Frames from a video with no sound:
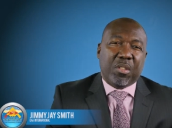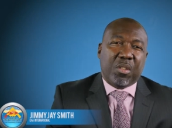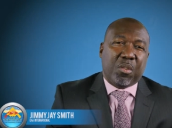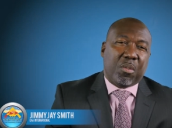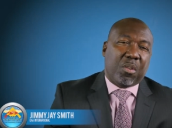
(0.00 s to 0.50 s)

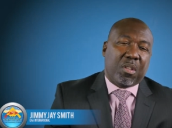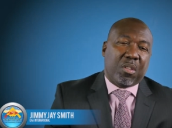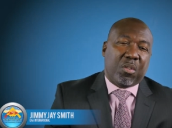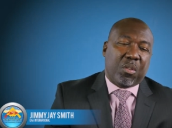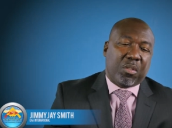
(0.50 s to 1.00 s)

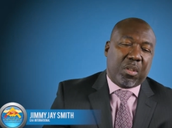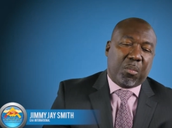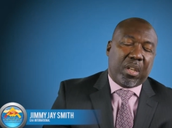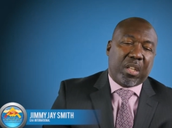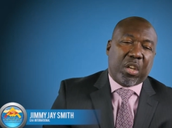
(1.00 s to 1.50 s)
who
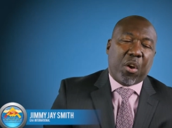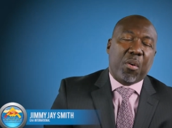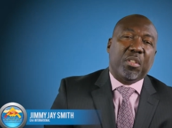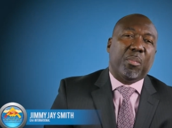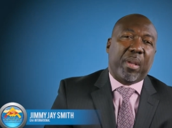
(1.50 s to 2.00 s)
someone
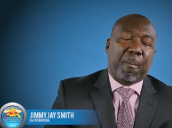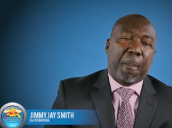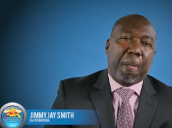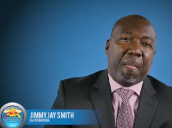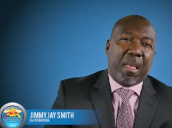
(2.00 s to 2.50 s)
encouraged me
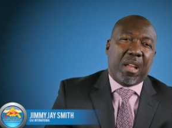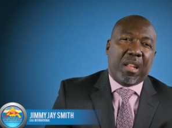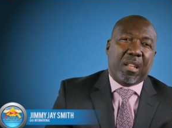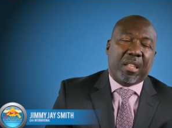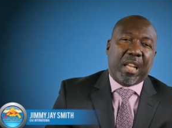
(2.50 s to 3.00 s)

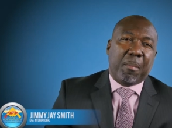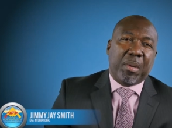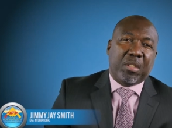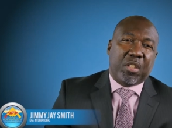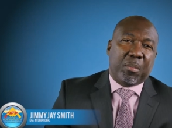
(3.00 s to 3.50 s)
and got
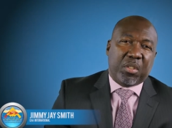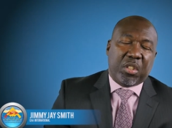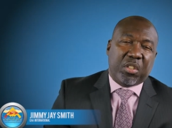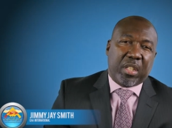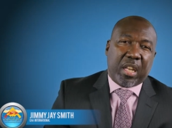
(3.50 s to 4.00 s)
me to the
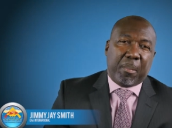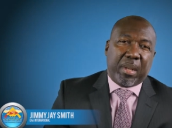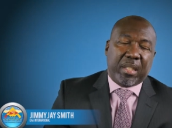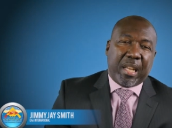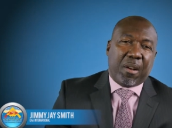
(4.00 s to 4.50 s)
position that I'm
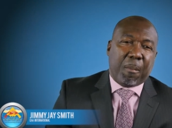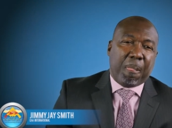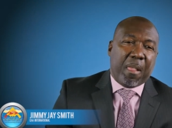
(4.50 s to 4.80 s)
in now.